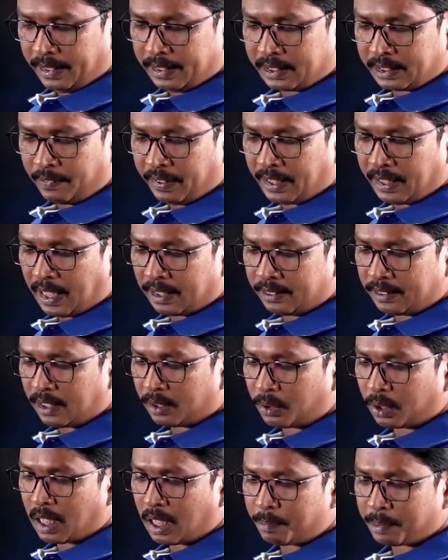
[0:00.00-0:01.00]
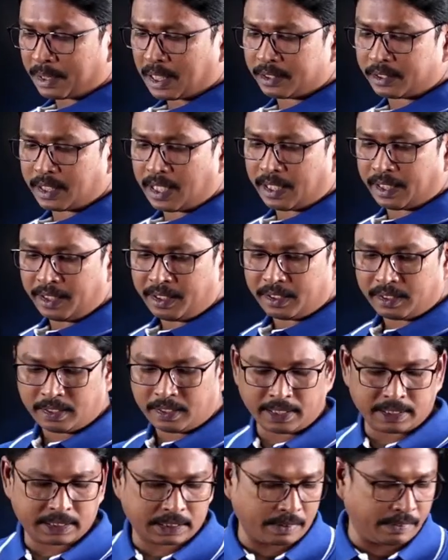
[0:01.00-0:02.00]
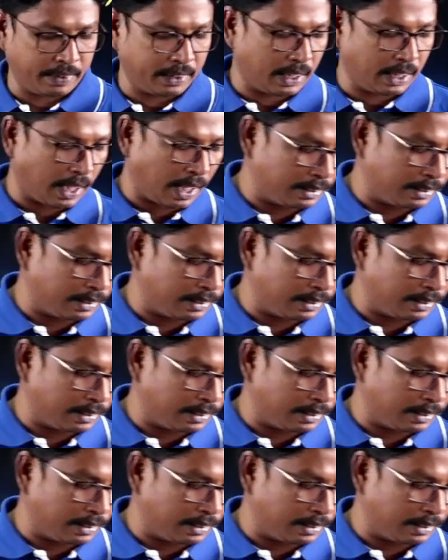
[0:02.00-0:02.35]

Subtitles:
giving the answer. Durga Prasad Chari. He is giving the